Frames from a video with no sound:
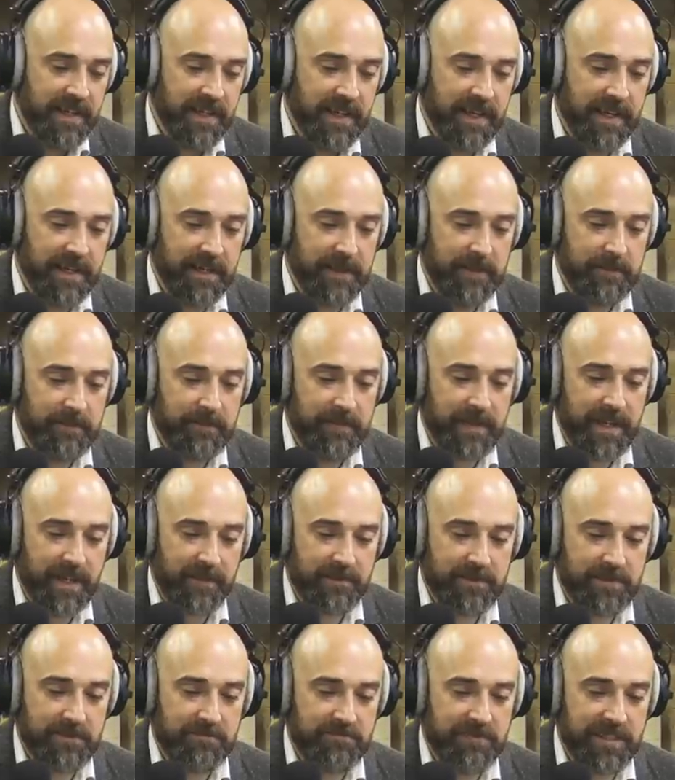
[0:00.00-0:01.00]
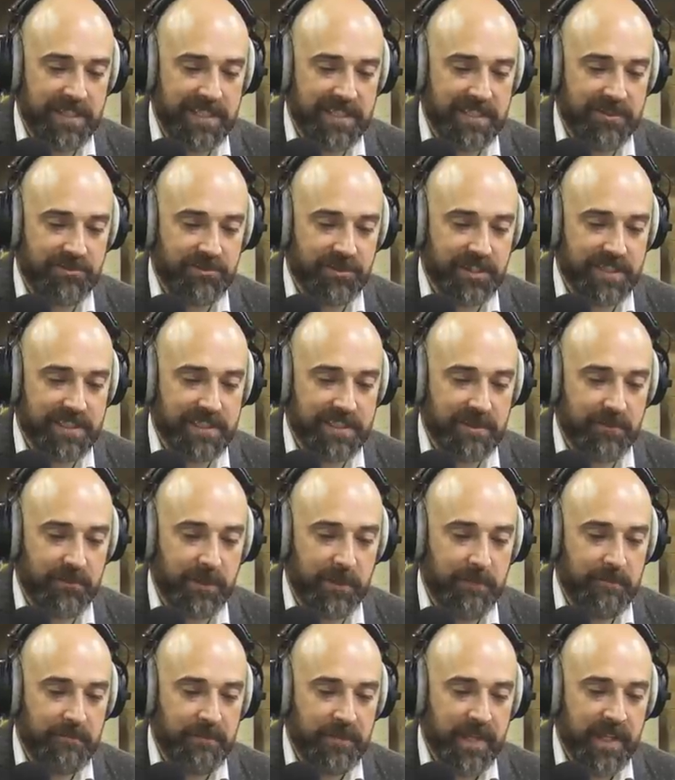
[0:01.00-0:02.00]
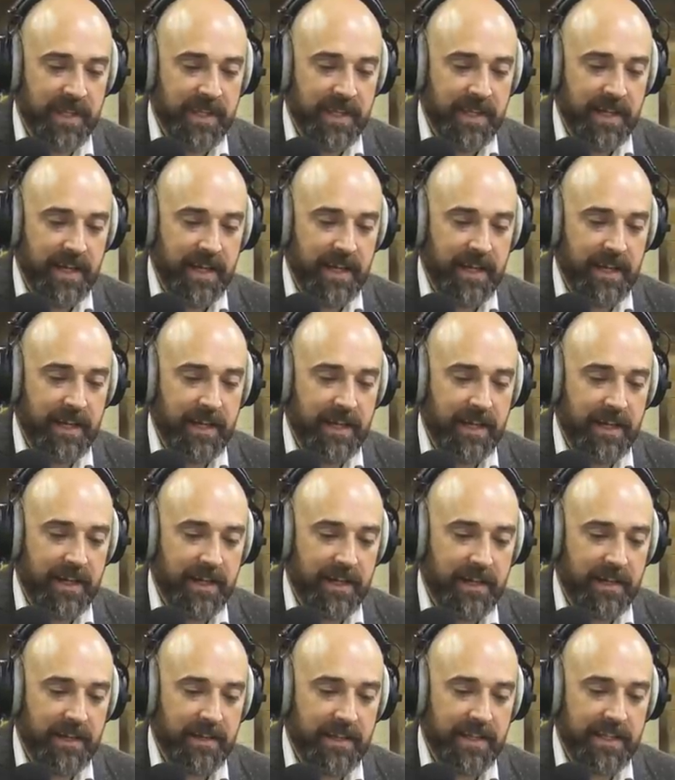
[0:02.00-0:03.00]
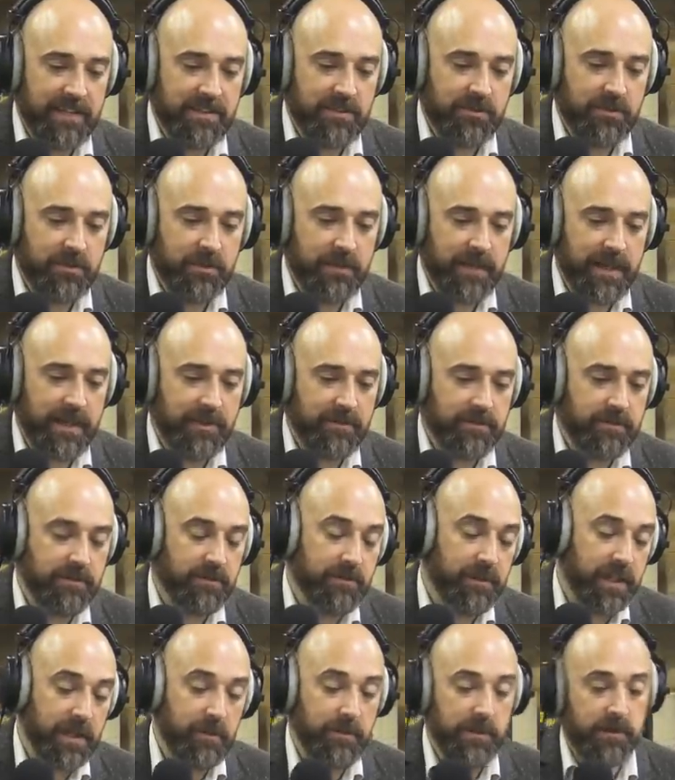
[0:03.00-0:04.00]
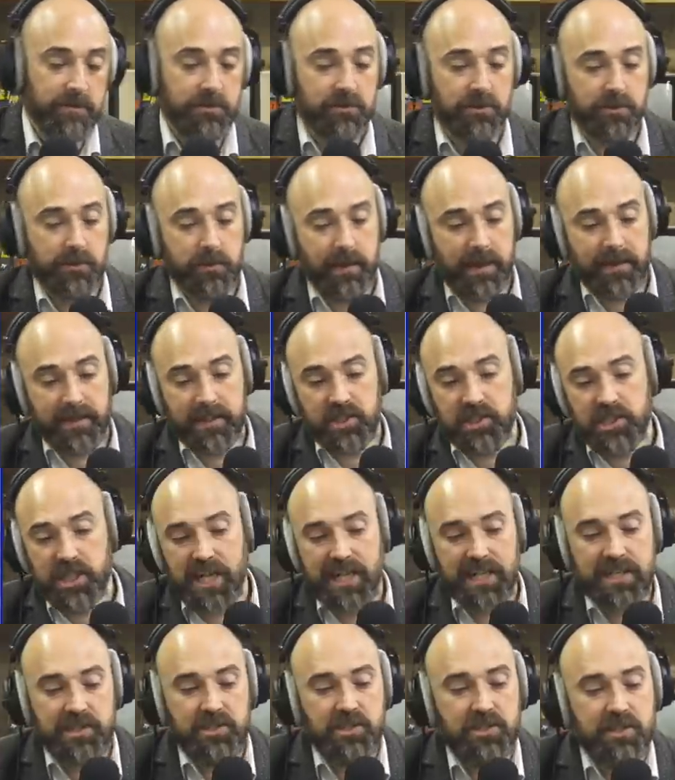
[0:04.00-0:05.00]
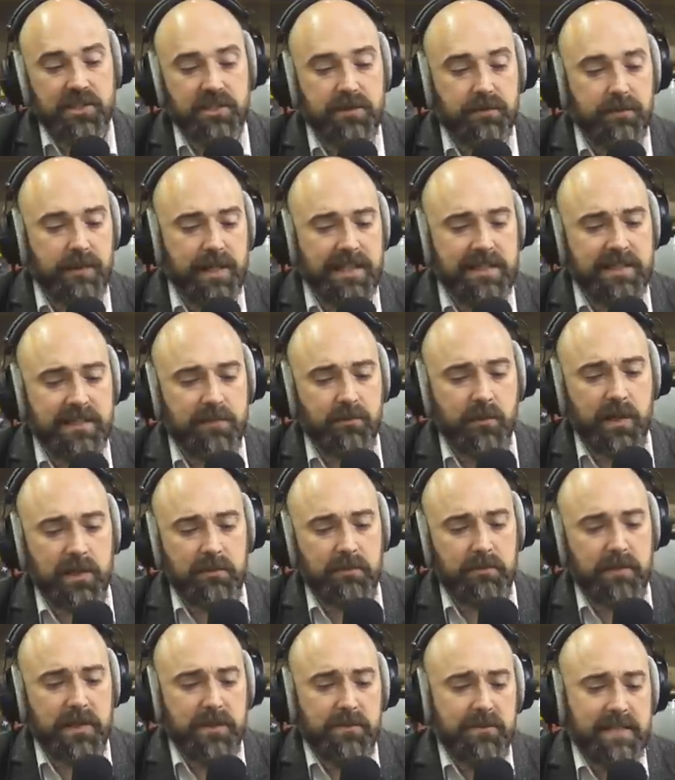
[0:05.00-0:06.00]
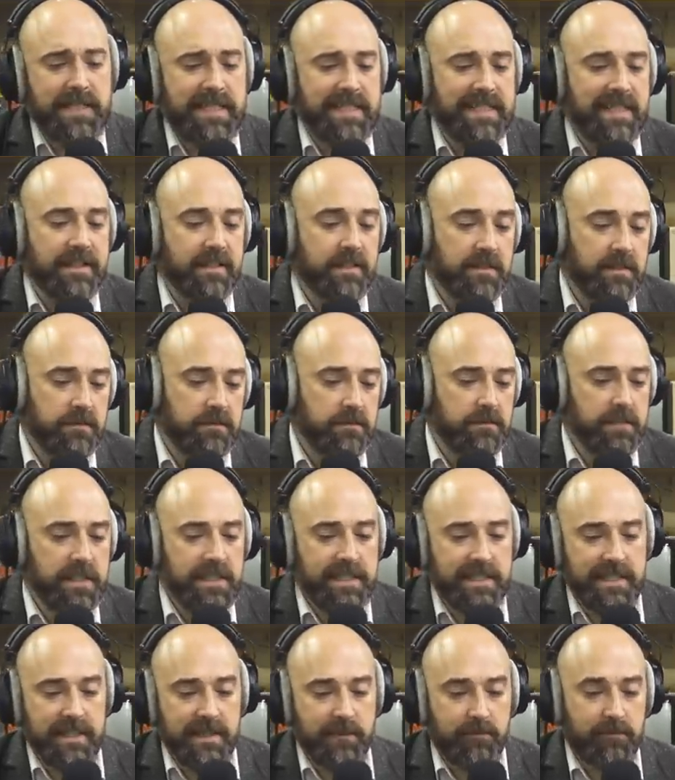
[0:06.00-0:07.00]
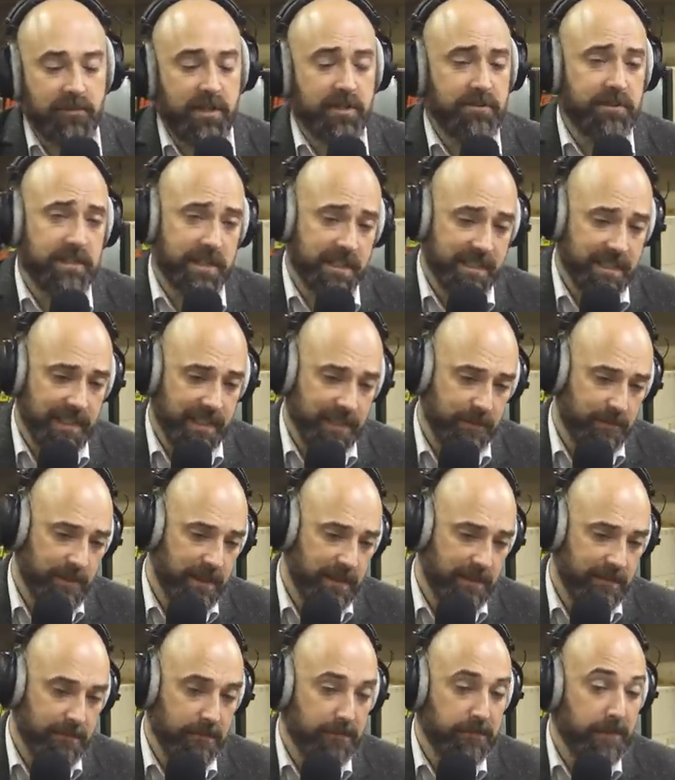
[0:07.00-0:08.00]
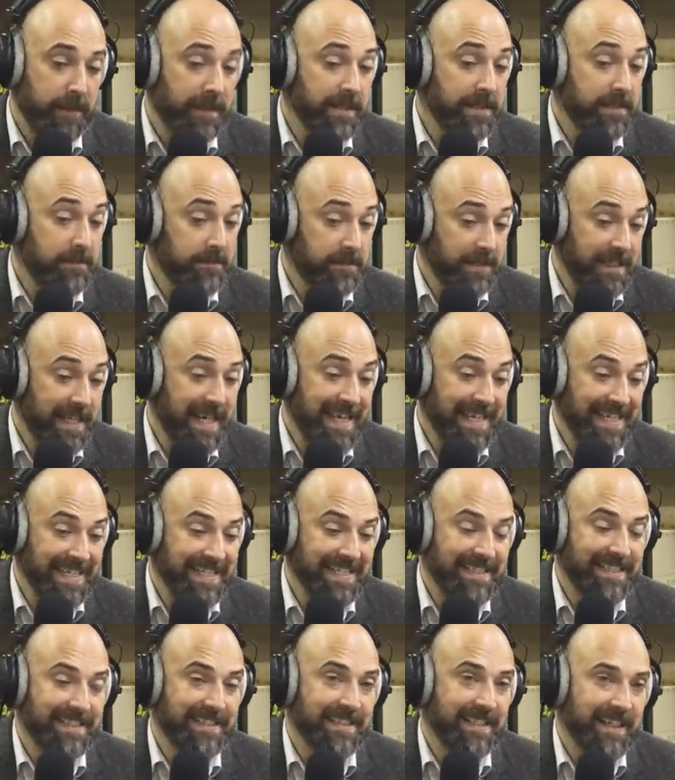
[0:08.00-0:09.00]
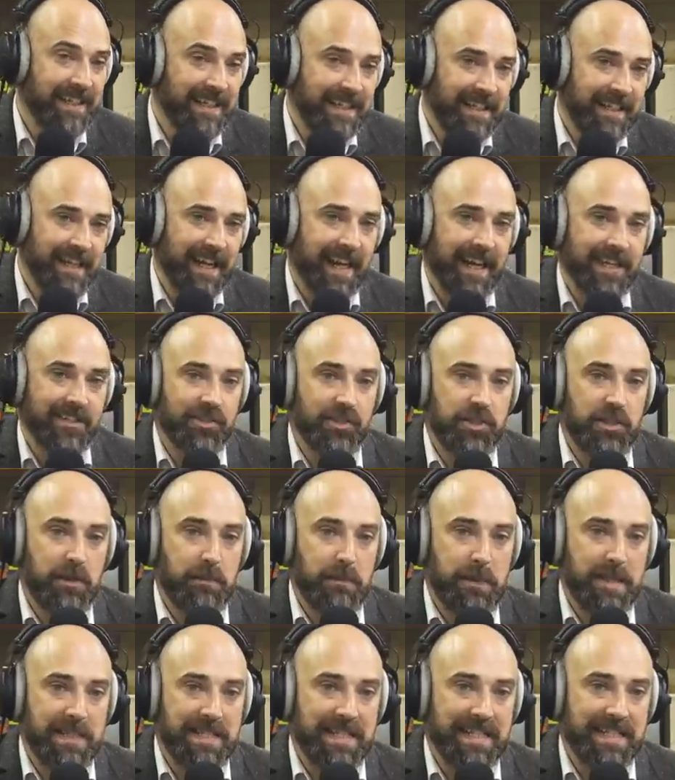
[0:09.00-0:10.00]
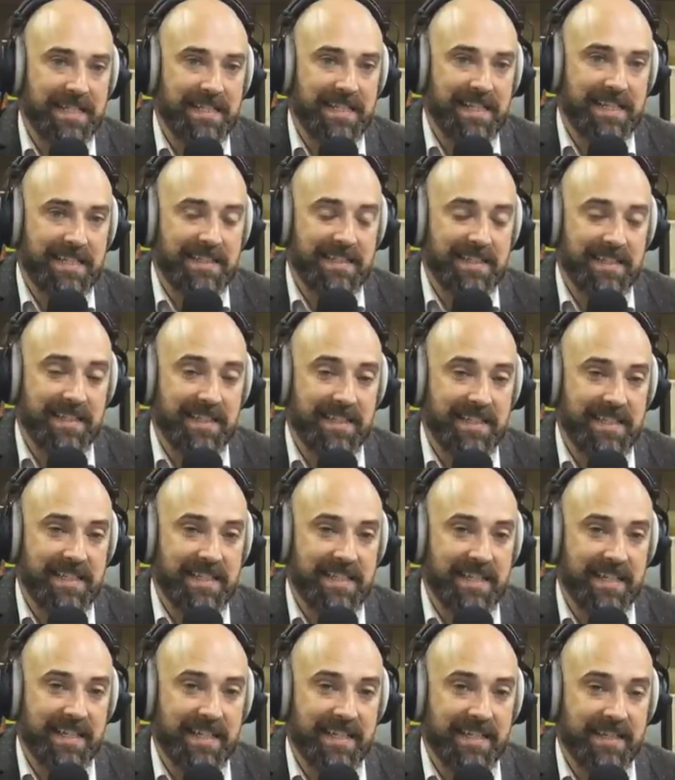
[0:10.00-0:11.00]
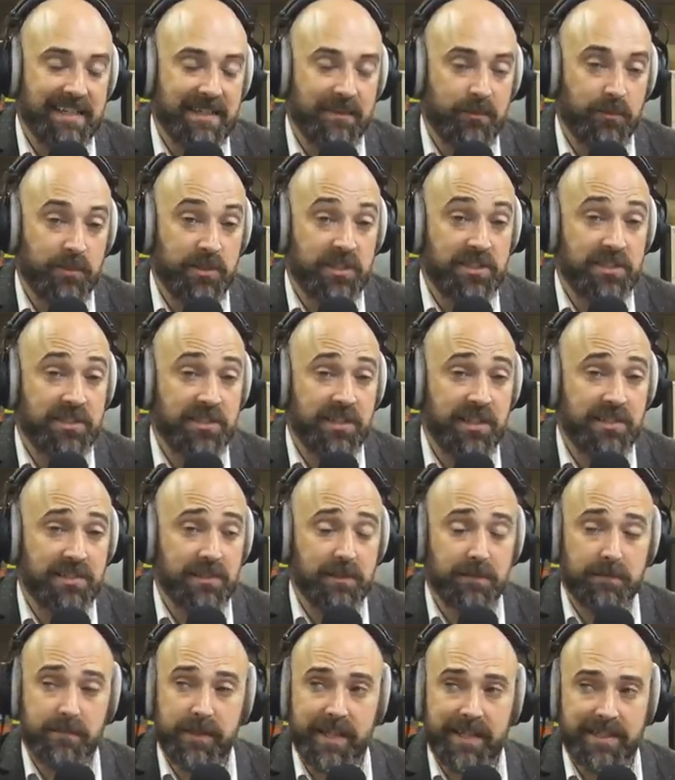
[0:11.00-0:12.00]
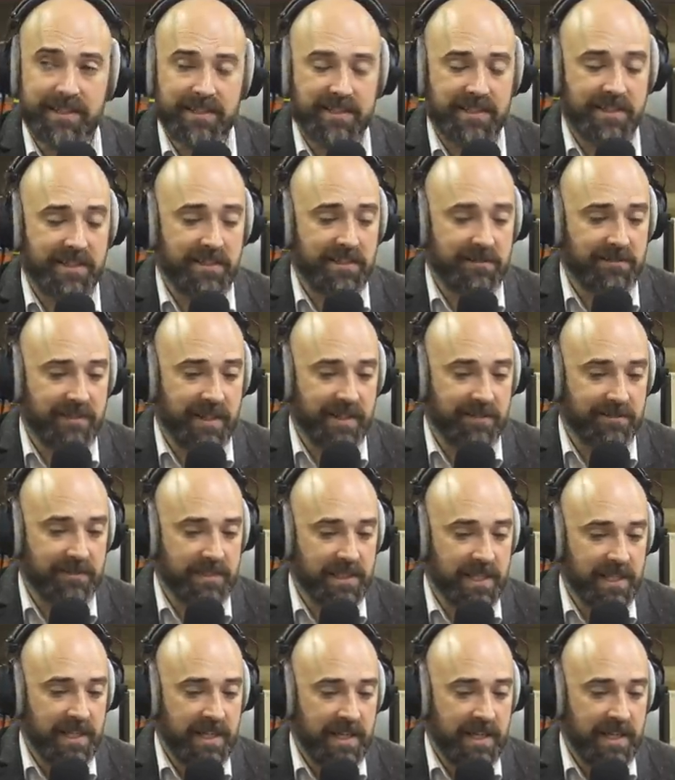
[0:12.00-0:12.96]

Um, that was a really interesting one. Uh, they talk about, or they will talk about, the challenges faced when building a convincing prototype in five days and shipping in less than a year. It, it was such a fast turnaround.